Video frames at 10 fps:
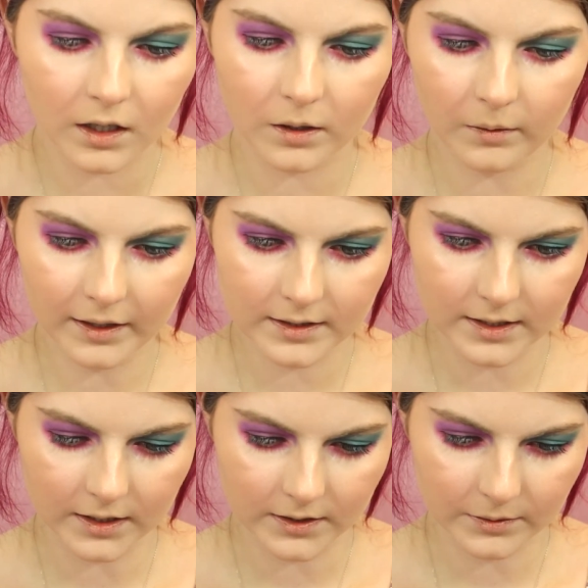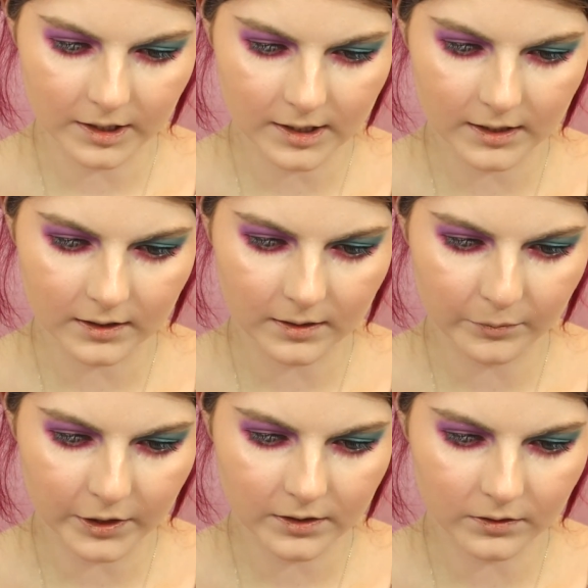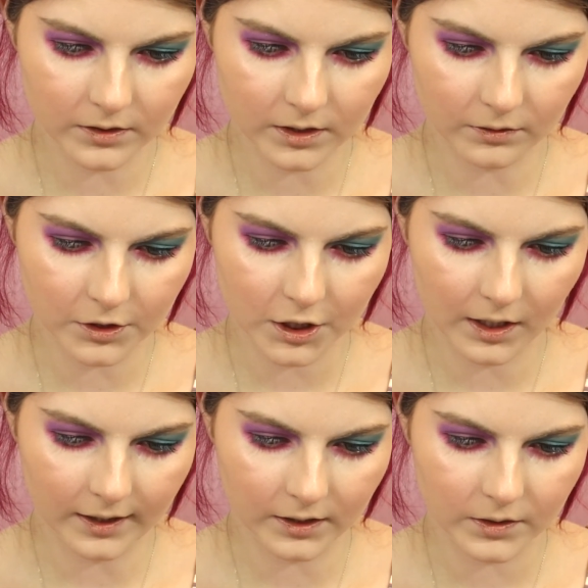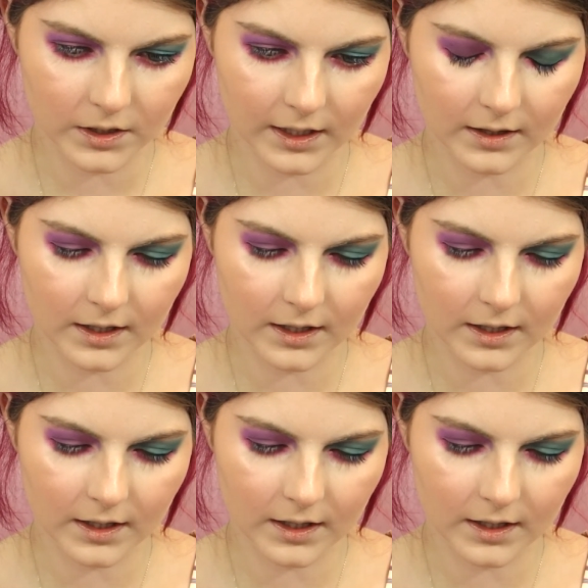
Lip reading: Oh, I see. So it doesn't, the bristles don't change.